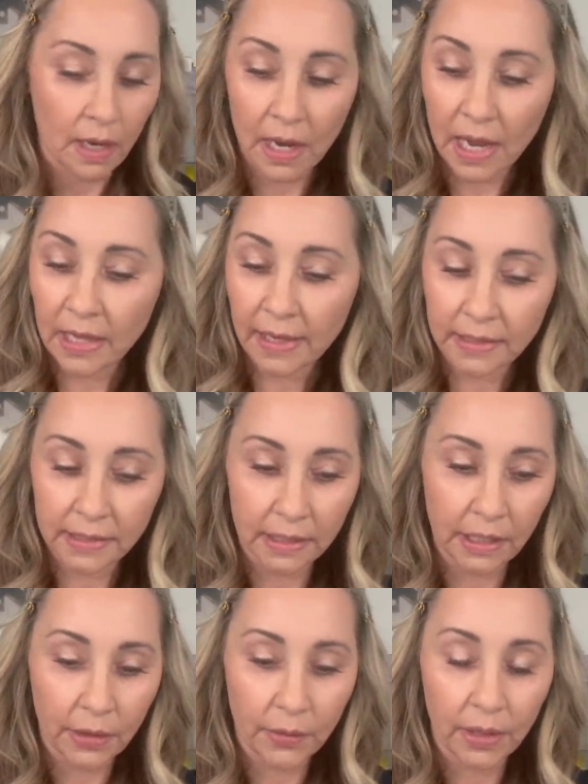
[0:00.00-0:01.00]
I like to
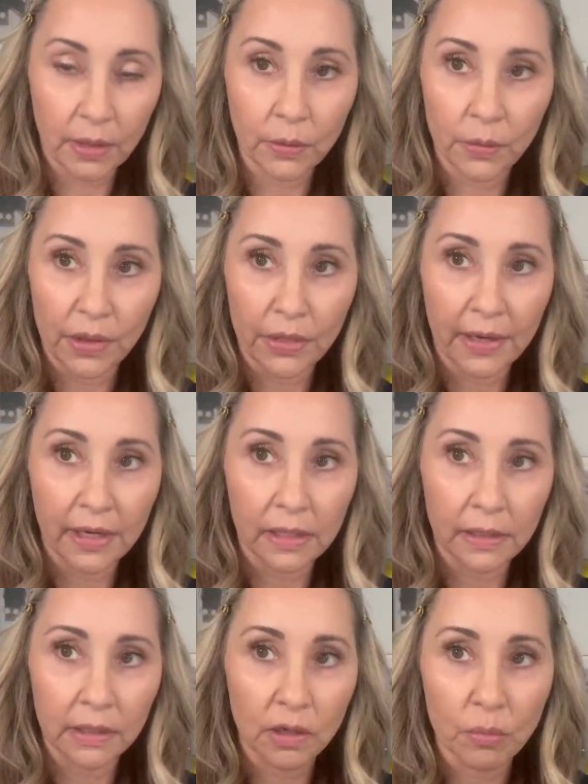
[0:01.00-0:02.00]
go in with like a
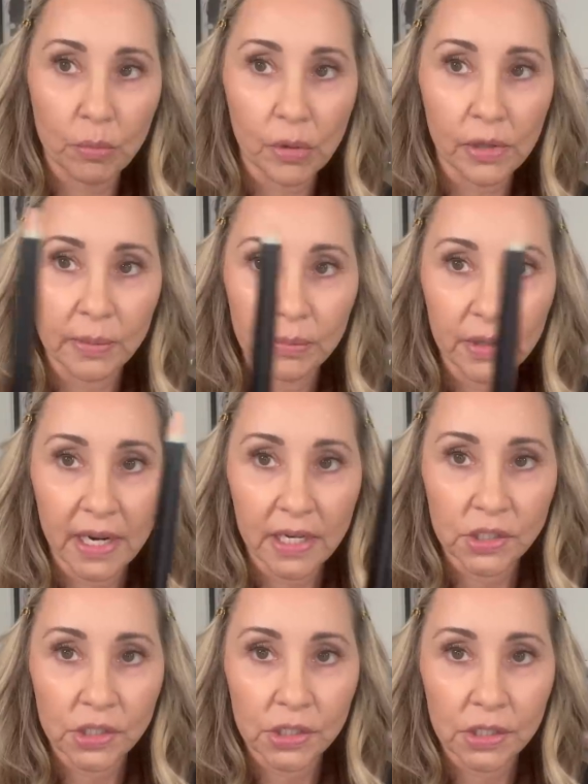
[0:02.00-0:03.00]
little bullet
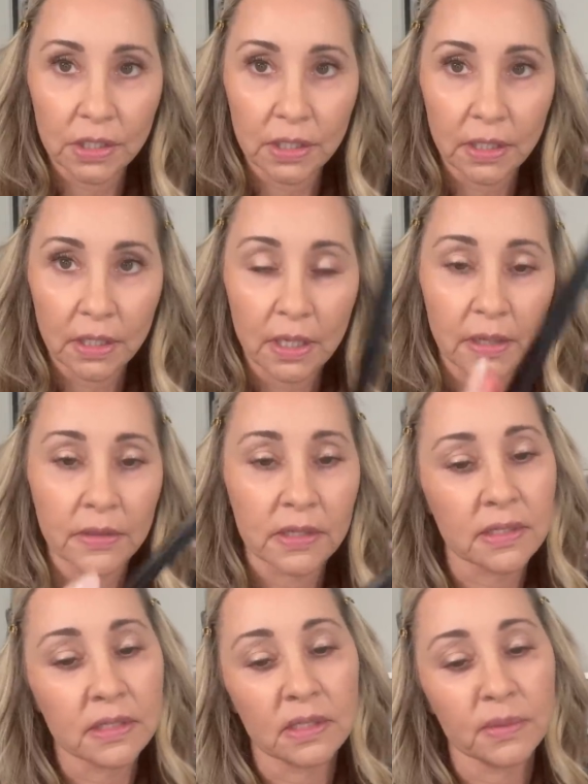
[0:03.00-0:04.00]
brush.
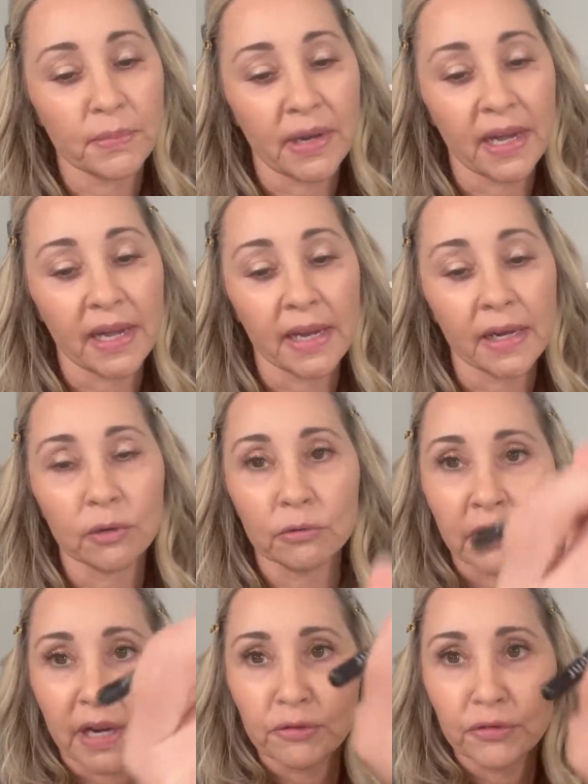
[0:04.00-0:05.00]
This is by
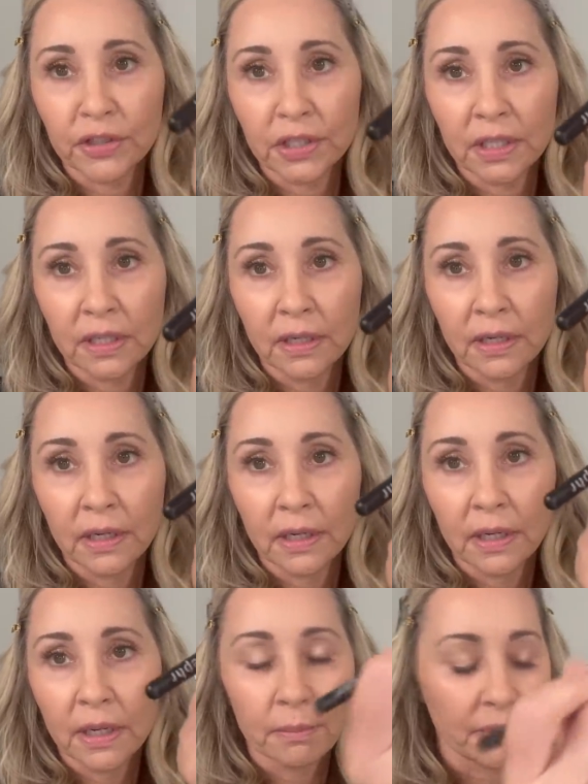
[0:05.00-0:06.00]
Reffer,
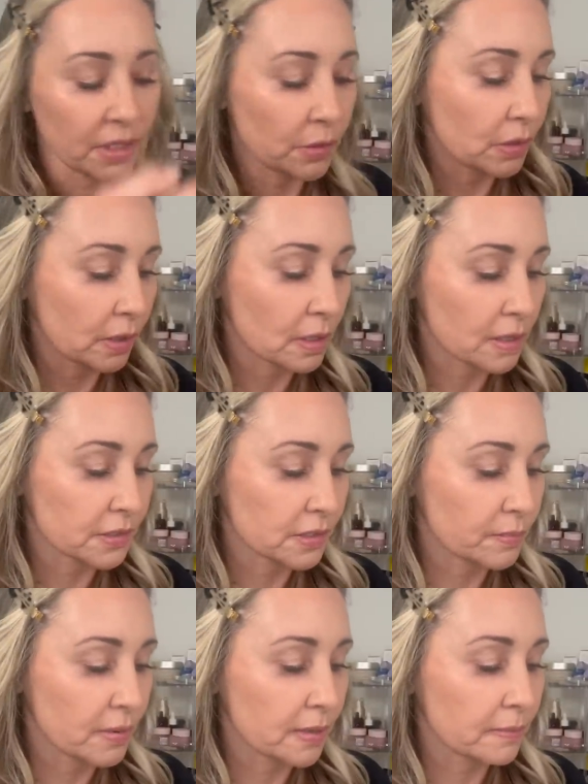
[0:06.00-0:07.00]
but you could also
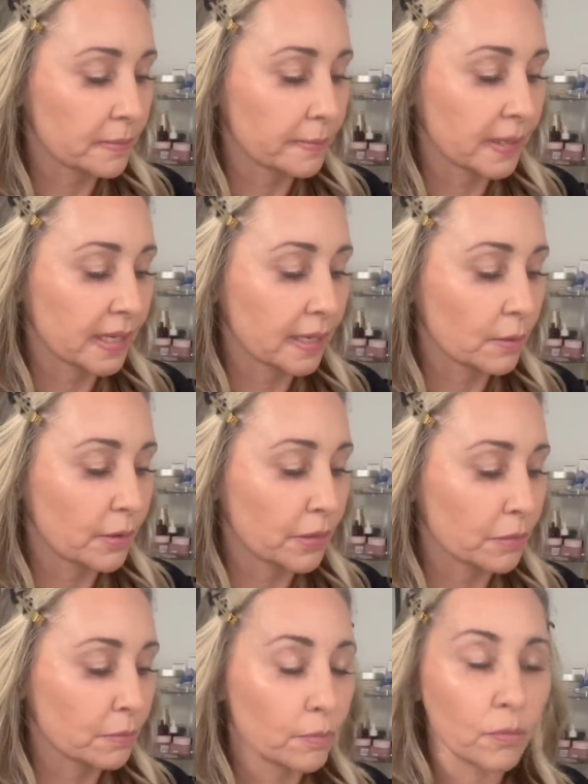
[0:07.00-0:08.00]
probably get
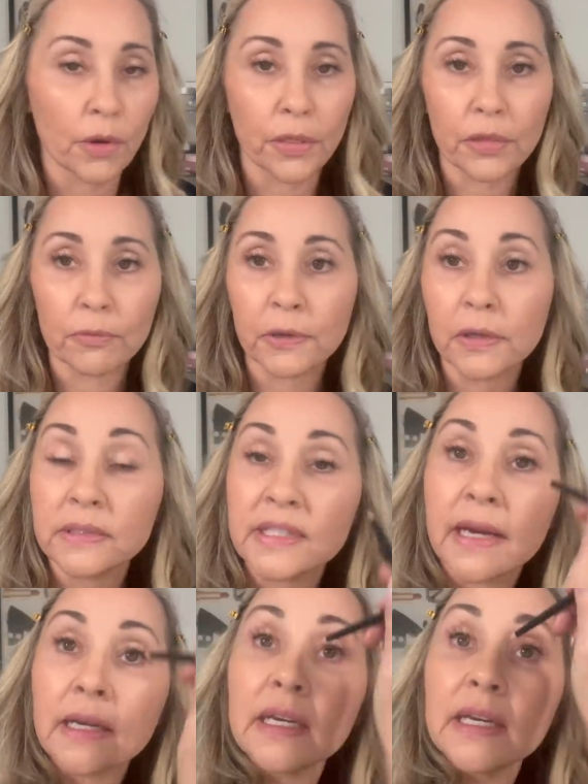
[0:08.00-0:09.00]
one with Real
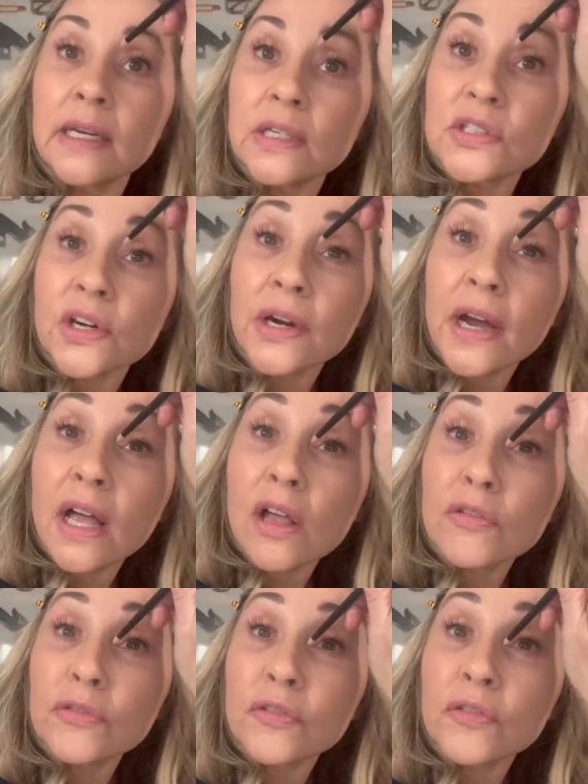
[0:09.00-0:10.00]
Techniques or
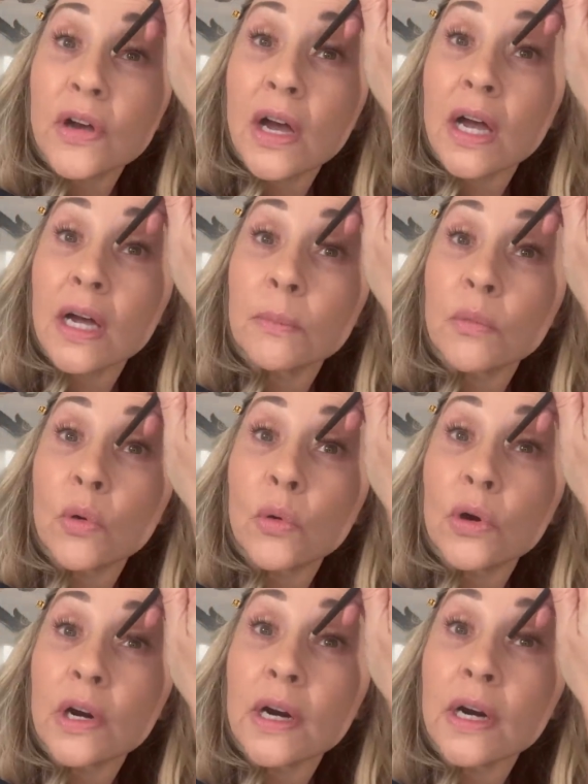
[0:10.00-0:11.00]
Elf, um,
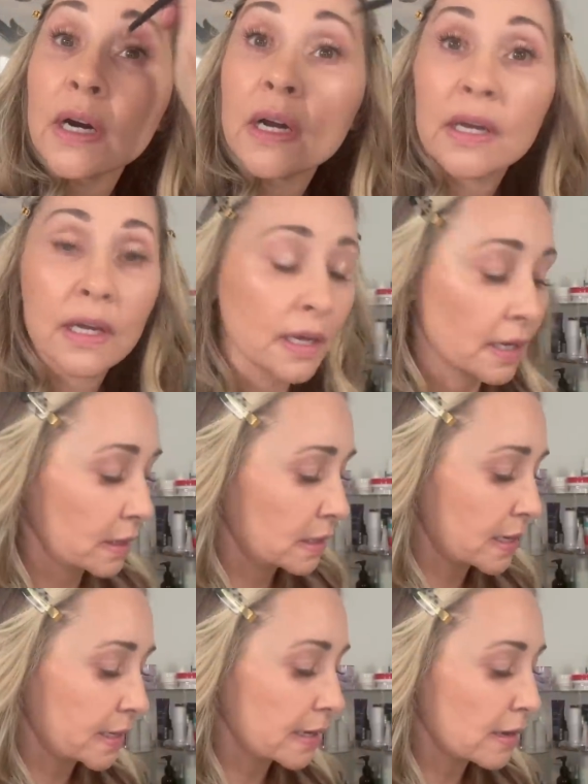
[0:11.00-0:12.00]
or
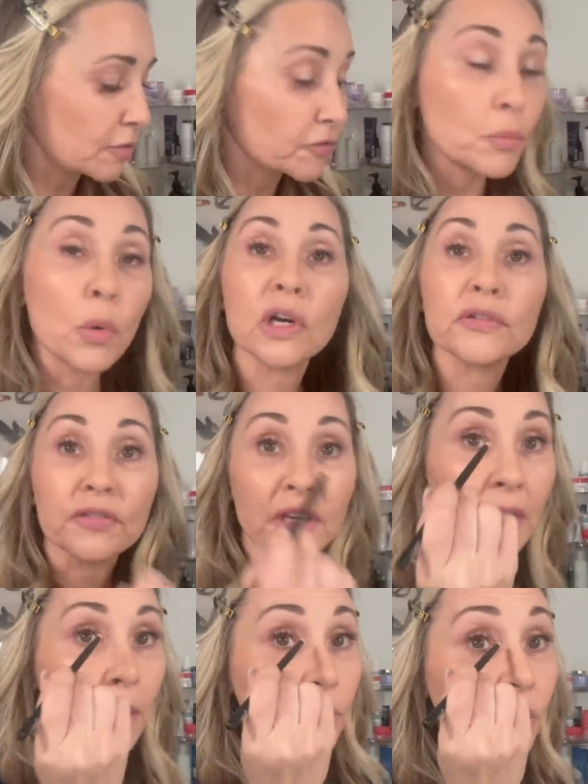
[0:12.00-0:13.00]
not Elf,
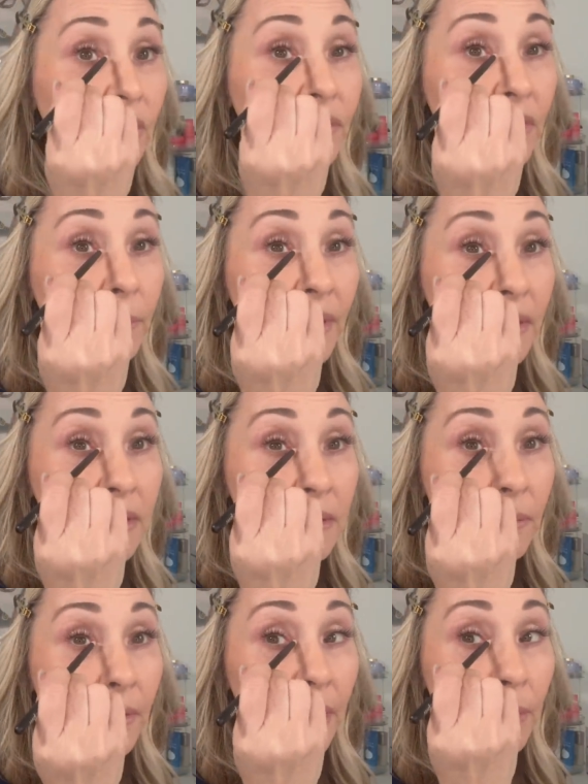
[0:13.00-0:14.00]
Morphe. Morphe makes
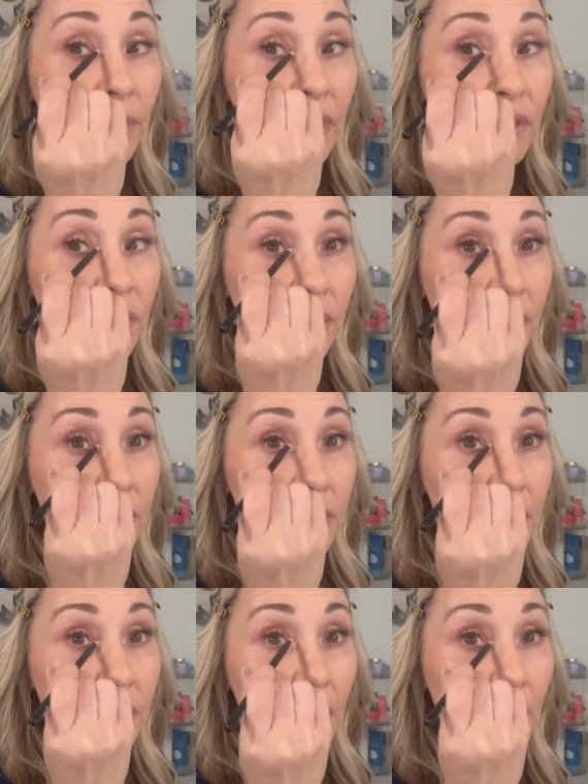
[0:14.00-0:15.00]
some great brushes.